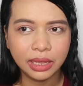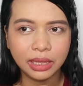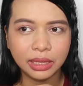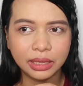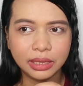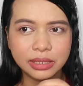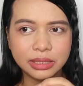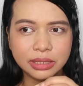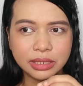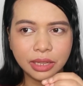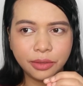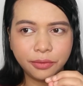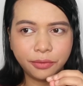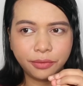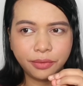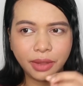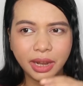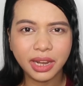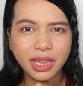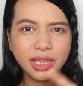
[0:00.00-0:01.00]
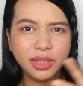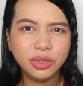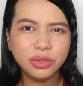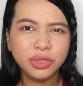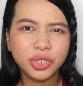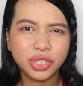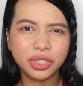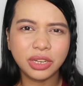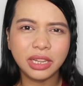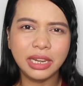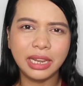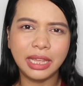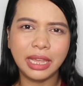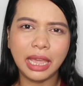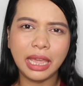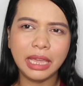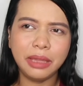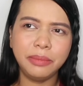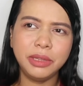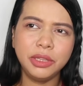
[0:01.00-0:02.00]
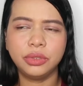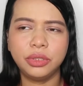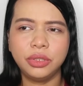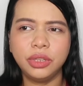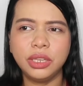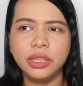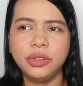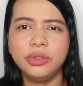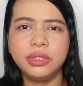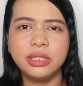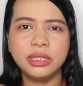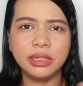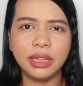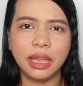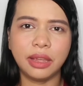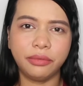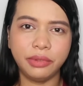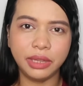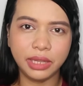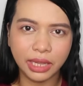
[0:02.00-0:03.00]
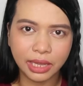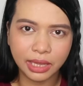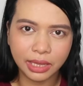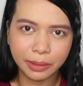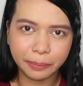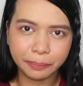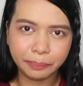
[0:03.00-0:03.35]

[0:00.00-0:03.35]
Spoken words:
Kasi very neutral eh. I mean, you can use it every day.